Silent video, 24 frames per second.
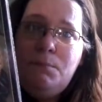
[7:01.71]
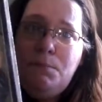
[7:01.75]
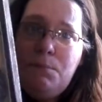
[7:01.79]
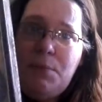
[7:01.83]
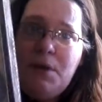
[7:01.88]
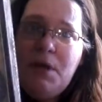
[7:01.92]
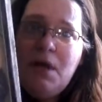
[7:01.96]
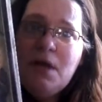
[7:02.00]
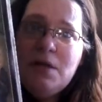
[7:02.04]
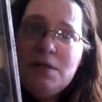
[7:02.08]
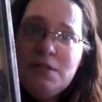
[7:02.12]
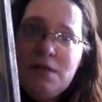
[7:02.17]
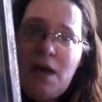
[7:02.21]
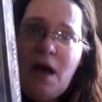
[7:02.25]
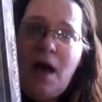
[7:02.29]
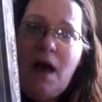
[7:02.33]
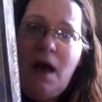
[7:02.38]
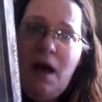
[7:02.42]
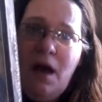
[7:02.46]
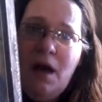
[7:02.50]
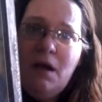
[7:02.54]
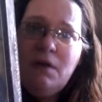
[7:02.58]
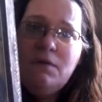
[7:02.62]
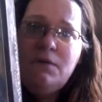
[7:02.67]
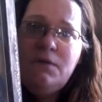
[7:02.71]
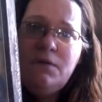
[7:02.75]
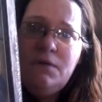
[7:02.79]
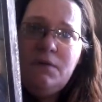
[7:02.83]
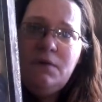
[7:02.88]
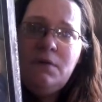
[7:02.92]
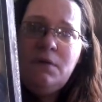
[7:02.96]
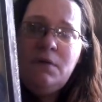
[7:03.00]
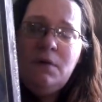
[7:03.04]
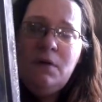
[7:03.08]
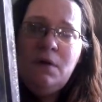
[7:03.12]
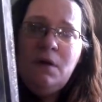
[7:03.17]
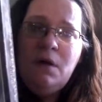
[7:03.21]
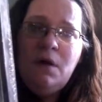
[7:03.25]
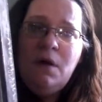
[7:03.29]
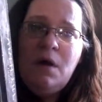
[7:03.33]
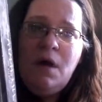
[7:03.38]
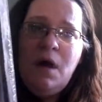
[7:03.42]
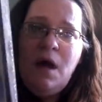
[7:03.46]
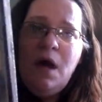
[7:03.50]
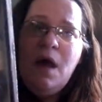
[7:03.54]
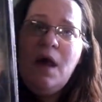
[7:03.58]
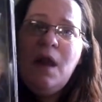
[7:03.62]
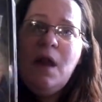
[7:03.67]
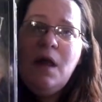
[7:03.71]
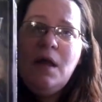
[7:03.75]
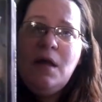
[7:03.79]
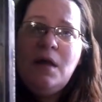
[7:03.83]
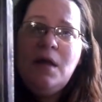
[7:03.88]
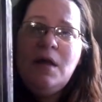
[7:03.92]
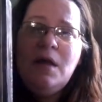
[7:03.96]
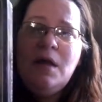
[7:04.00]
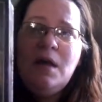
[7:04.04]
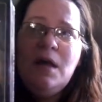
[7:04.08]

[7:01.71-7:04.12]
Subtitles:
Because I have. And